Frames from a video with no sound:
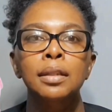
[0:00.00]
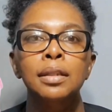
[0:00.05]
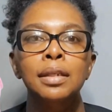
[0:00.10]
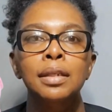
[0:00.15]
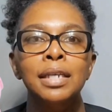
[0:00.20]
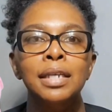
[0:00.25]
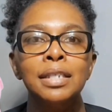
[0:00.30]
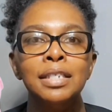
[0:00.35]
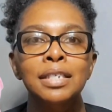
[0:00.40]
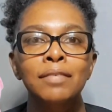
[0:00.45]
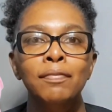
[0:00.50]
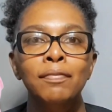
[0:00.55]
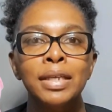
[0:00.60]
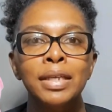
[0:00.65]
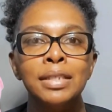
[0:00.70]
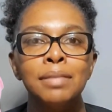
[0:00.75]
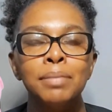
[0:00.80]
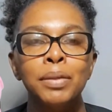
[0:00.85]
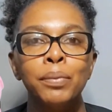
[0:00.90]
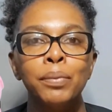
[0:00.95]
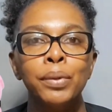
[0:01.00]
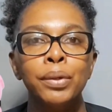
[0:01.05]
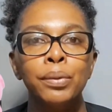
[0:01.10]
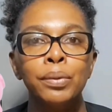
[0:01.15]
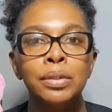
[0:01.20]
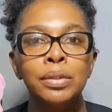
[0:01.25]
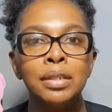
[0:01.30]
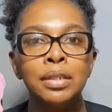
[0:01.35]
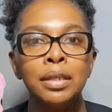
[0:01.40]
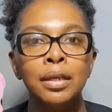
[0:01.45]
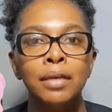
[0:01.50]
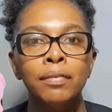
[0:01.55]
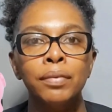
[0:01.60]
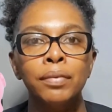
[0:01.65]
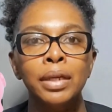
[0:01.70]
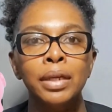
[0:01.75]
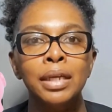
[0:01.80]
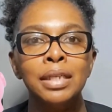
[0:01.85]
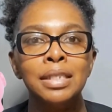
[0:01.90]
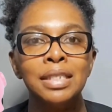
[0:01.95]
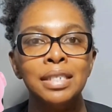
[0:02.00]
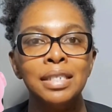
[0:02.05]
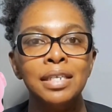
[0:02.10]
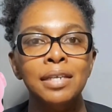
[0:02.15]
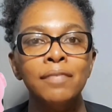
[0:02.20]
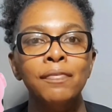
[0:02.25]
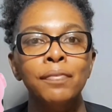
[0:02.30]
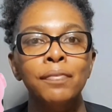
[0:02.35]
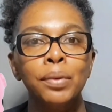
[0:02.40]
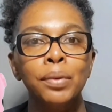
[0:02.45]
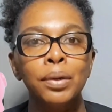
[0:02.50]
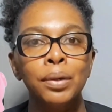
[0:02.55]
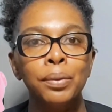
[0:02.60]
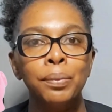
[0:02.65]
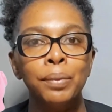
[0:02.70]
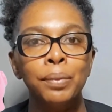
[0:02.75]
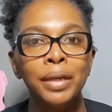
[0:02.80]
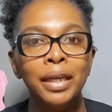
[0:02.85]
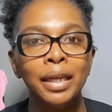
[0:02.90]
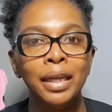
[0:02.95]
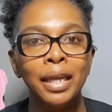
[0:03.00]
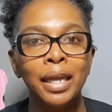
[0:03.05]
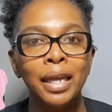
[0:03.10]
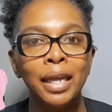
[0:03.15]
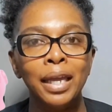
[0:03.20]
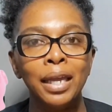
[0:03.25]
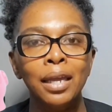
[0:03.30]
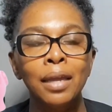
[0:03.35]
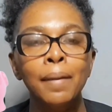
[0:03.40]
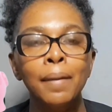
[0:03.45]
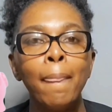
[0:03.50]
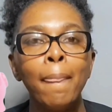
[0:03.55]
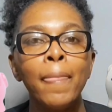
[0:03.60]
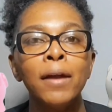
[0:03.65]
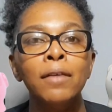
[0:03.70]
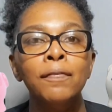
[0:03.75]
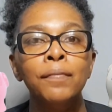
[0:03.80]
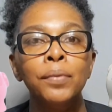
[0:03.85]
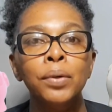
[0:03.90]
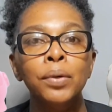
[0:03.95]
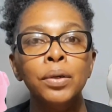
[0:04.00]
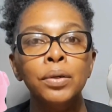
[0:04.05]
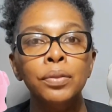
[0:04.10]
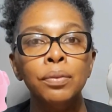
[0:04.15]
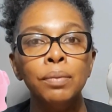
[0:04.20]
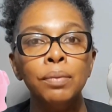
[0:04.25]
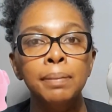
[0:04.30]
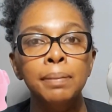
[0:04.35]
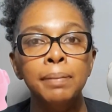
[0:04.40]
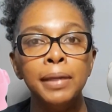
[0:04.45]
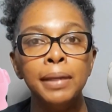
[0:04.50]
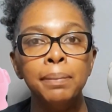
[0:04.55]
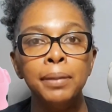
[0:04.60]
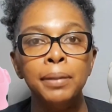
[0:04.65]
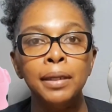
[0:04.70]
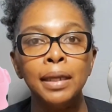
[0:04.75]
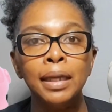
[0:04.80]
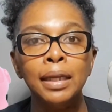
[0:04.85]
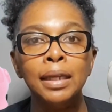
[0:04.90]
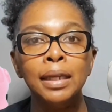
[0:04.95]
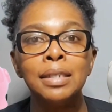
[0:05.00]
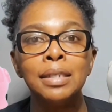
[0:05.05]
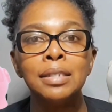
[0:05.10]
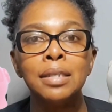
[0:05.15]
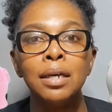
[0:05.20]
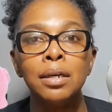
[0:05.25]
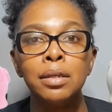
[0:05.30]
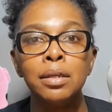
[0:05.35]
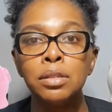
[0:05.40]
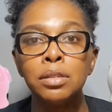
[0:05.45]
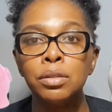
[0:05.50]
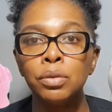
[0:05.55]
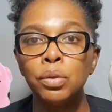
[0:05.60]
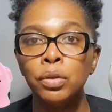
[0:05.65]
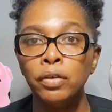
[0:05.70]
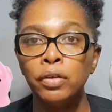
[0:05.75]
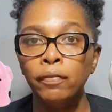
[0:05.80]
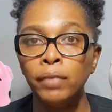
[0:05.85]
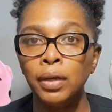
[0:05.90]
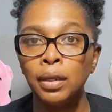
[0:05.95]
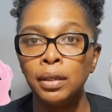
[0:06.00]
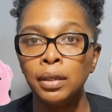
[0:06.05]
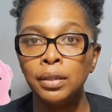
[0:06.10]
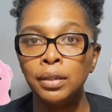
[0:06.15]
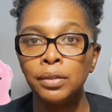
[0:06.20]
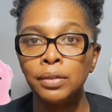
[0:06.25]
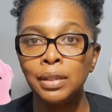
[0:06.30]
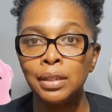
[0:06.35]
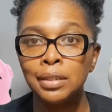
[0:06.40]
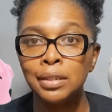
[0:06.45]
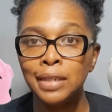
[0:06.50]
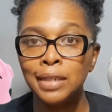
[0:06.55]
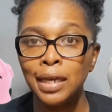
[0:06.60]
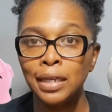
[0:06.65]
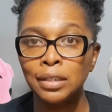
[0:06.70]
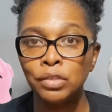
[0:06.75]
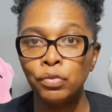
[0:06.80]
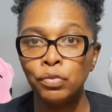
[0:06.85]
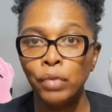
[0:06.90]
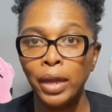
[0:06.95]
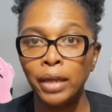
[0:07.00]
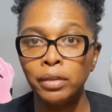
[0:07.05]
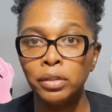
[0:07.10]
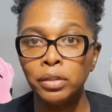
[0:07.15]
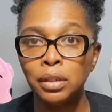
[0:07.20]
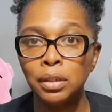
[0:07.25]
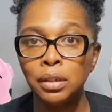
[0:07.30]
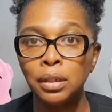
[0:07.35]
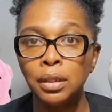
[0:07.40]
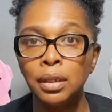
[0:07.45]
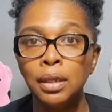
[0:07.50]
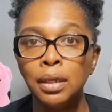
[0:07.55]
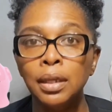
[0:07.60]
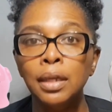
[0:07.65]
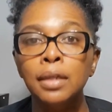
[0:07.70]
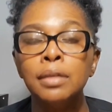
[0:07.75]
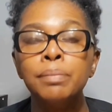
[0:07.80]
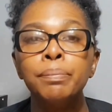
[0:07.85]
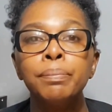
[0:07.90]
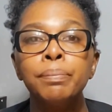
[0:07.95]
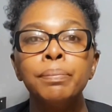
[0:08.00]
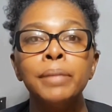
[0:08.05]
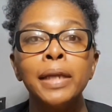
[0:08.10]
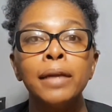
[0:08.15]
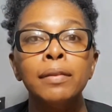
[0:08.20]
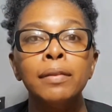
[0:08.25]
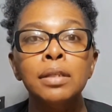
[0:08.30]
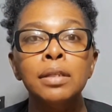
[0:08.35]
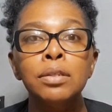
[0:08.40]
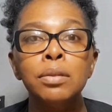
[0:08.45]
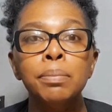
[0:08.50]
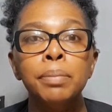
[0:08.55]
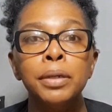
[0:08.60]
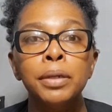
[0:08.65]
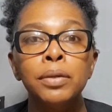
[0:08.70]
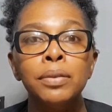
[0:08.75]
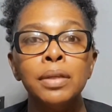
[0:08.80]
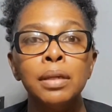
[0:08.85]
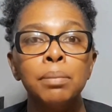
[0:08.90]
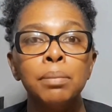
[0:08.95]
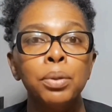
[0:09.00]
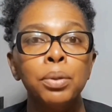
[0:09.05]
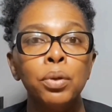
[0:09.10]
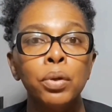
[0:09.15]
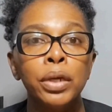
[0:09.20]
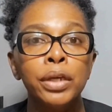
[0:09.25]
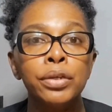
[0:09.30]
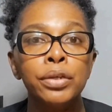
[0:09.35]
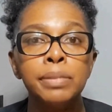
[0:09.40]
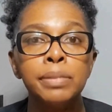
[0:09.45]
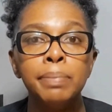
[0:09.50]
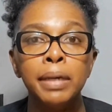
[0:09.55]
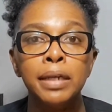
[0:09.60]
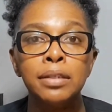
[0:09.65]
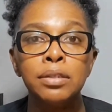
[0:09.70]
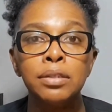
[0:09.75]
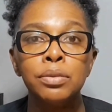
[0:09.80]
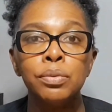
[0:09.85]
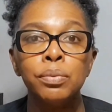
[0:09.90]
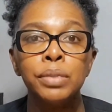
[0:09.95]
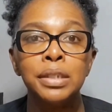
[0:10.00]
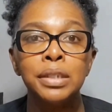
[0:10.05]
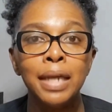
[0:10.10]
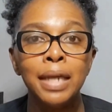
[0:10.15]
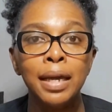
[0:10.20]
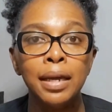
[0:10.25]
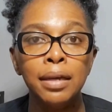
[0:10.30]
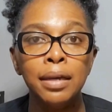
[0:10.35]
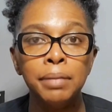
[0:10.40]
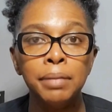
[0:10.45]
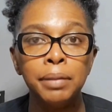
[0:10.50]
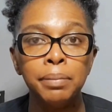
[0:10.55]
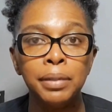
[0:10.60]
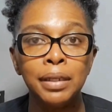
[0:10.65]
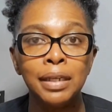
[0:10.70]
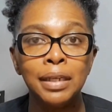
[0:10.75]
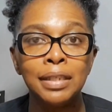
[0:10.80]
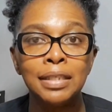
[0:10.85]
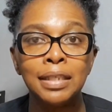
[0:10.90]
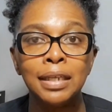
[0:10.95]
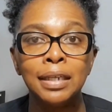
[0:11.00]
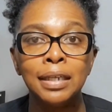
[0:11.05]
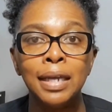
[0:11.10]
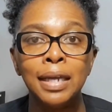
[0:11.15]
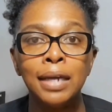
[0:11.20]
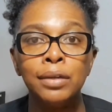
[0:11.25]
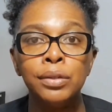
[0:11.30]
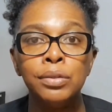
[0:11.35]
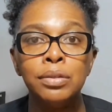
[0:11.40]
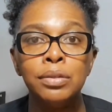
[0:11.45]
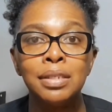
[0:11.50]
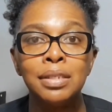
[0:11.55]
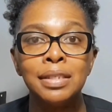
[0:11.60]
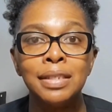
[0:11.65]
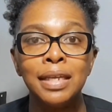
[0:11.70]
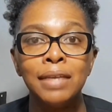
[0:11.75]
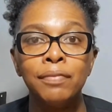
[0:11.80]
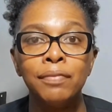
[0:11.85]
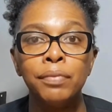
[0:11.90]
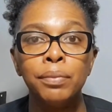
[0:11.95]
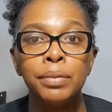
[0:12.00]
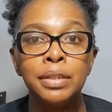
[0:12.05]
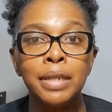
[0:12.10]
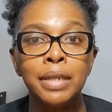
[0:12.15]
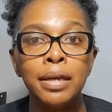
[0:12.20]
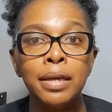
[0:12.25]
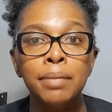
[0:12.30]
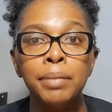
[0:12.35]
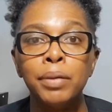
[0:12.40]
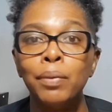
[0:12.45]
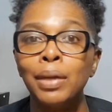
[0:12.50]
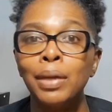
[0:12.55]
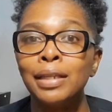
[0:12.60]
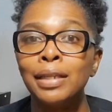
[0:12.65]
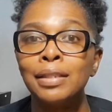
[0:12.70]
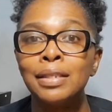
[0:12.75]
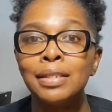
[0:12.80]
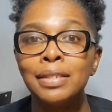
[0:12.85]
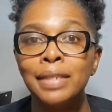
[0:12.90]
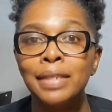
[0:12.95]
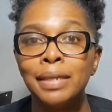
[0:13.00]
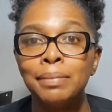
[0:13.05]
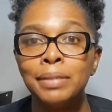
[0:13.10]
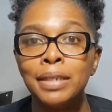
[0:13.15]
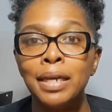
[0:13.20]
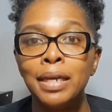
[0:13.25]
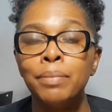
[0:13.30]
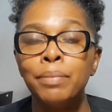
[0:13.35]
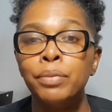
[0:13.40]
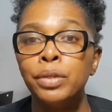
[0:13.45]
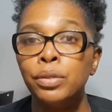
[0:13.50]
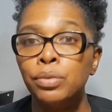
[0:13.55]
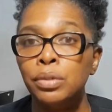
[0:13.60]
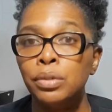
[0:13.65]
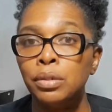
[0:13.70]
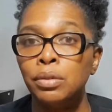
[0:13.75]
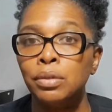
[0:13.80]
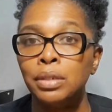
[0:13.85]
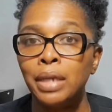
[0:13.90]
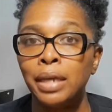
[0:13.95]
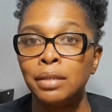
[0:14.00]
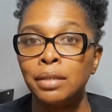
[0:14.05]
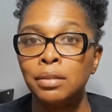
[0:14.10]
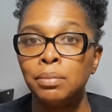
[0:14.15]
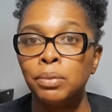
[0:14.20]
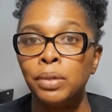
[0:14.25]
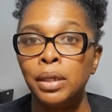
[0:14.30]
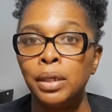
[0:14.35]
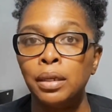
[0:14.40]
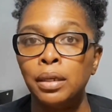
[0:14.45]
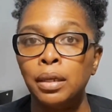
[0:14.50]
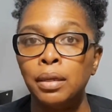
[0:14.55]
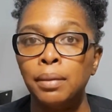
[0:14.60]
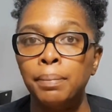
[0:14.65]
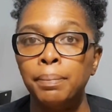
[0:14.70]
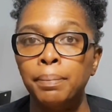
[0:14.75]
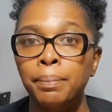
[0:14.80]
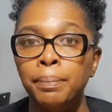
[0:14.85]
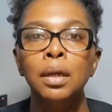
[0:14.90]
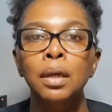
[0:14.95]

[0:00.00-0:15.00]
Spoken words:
The next investment we're going to cover is the 401k. A 403b plan is also going to fall under this tax strategy. Now, these are both employer-sponsored retirement plans that allow you to save for retirement while at the same time reducing your taxable income.